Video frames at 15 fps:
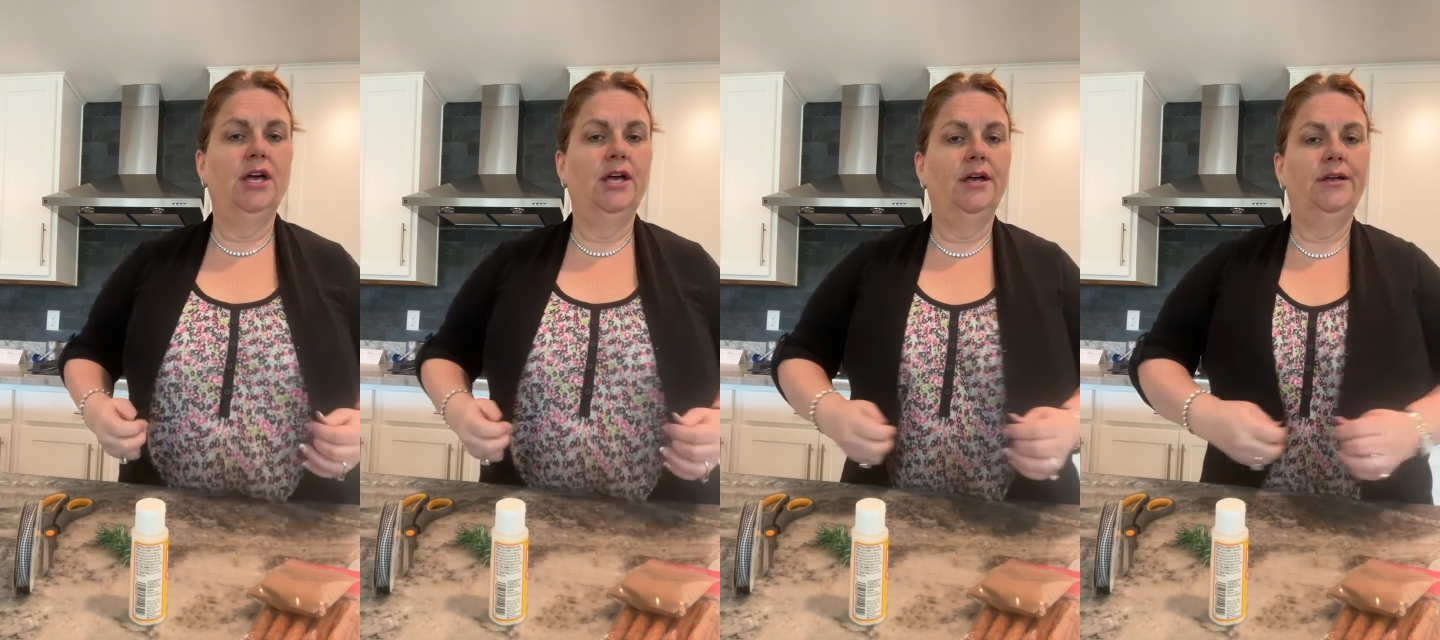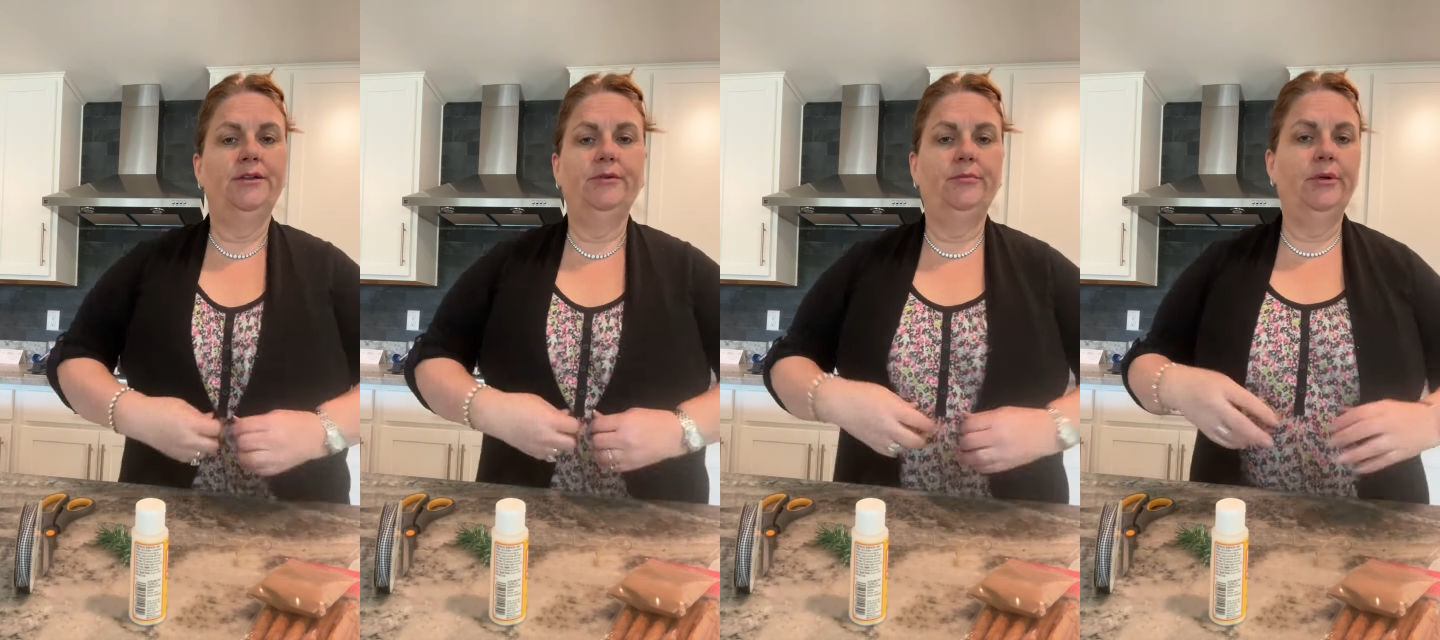
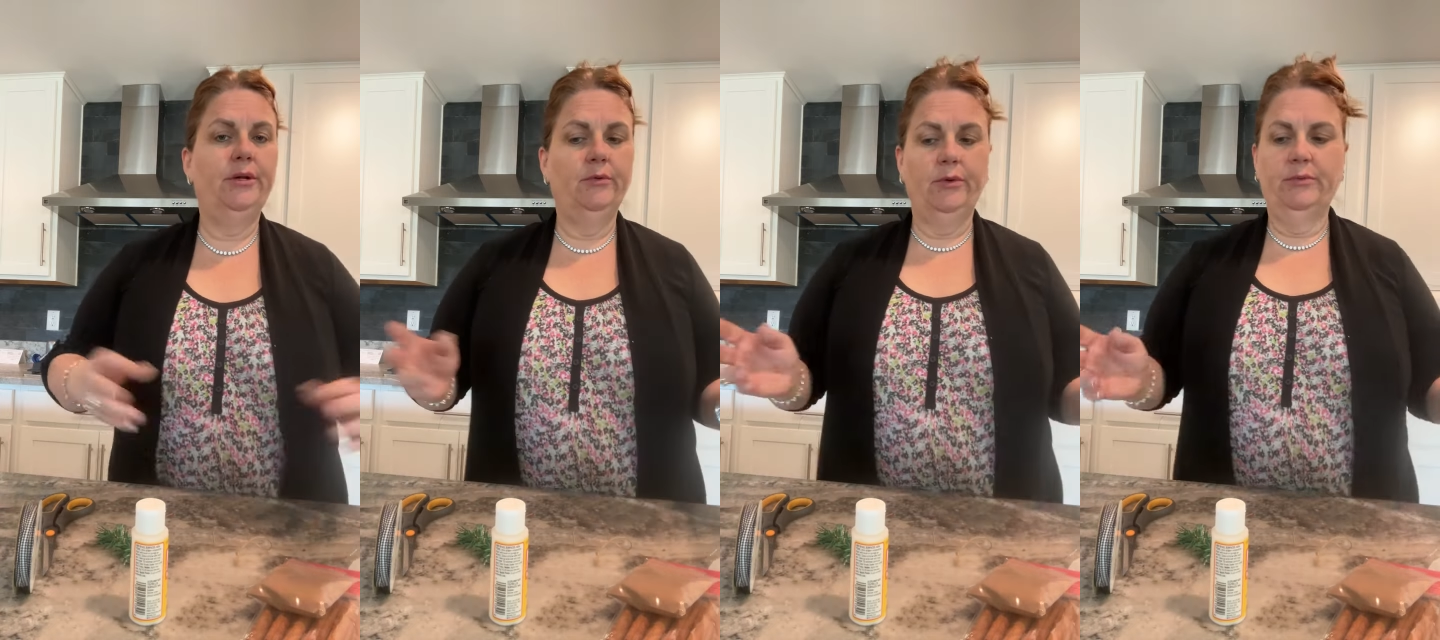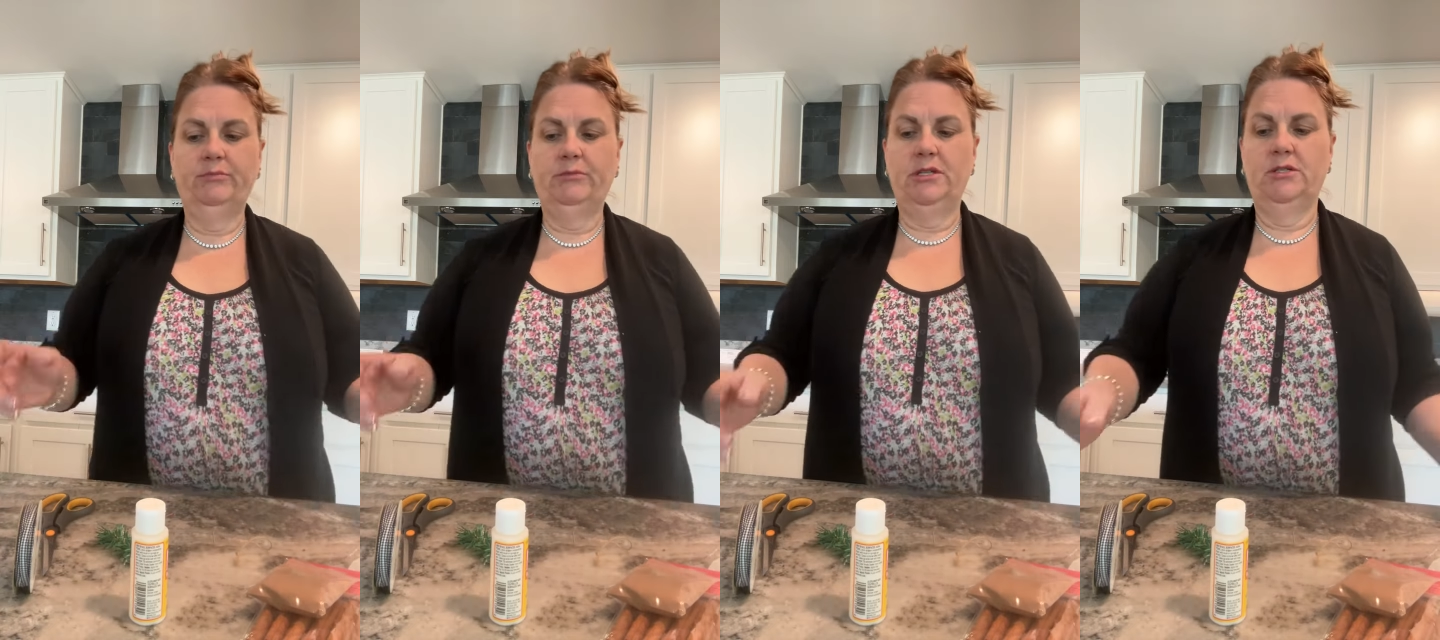and you'll be to
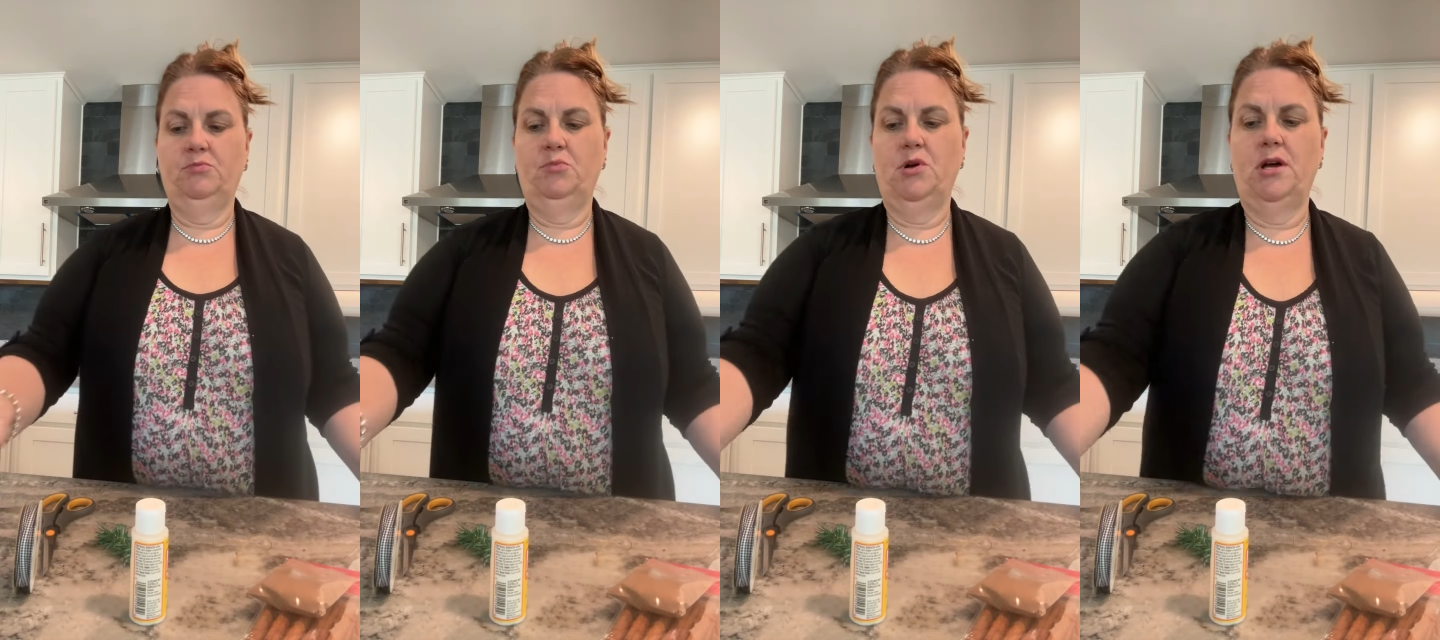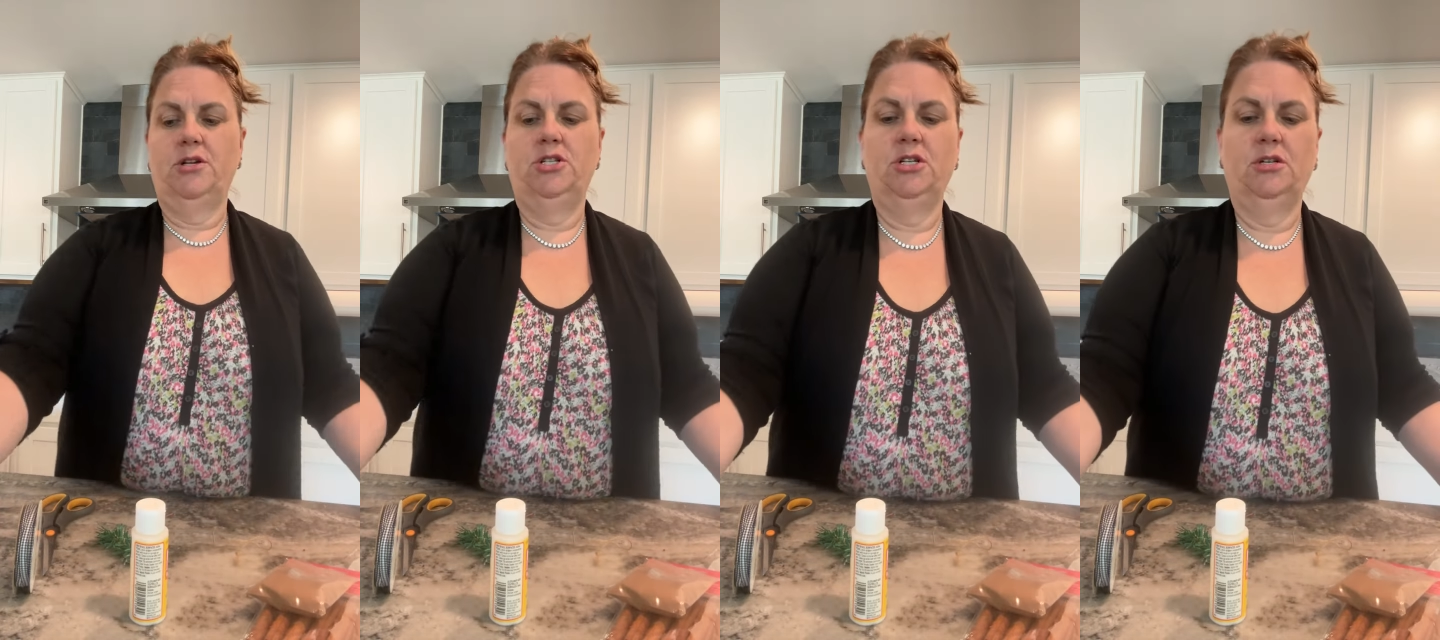whip this
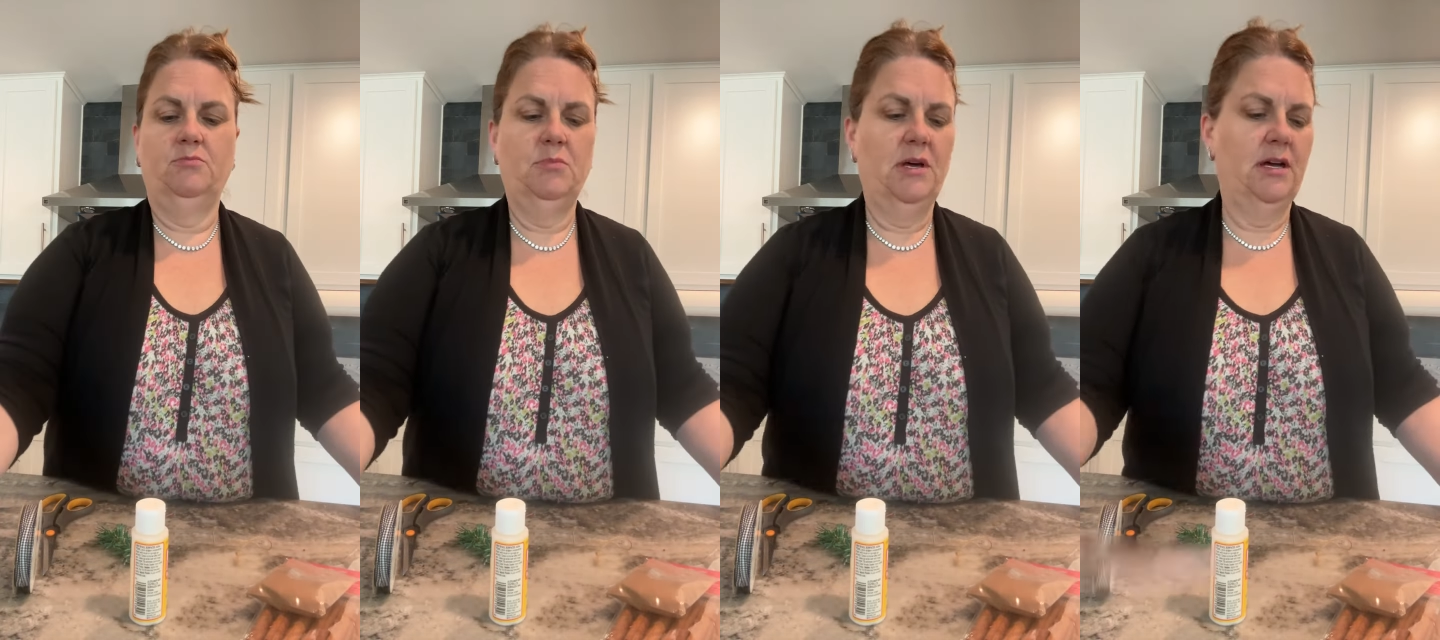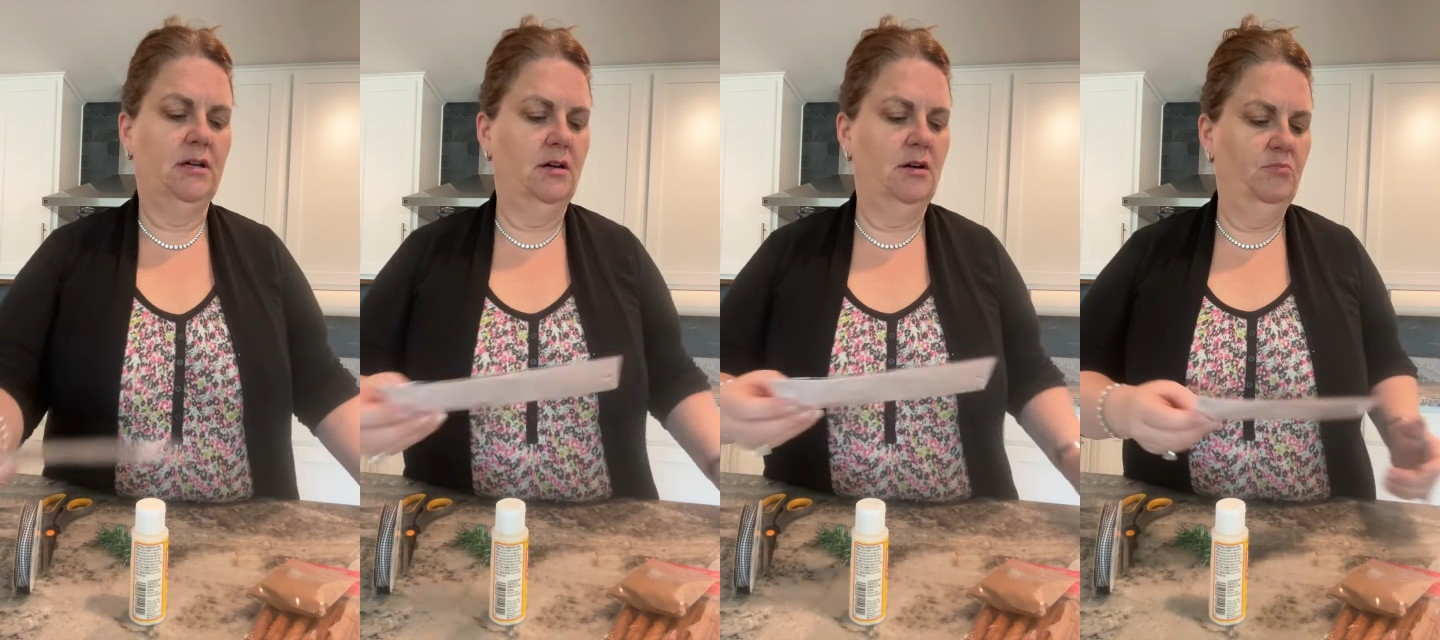project
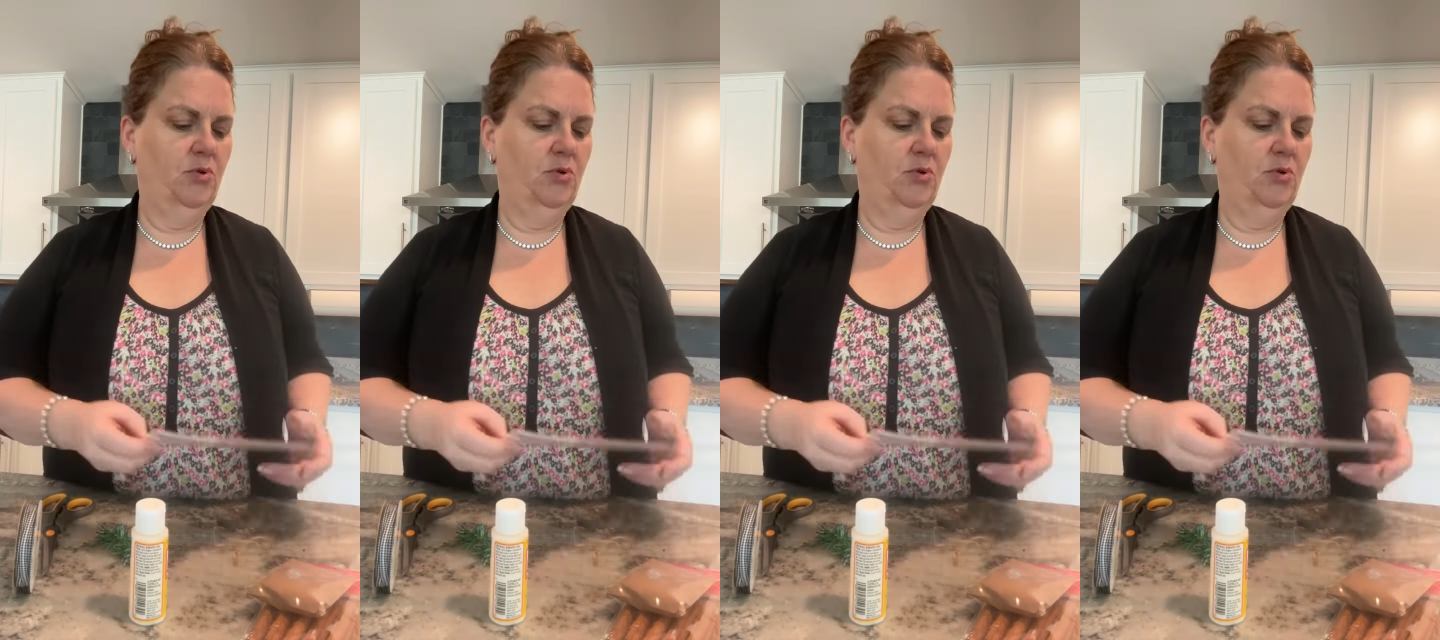back up.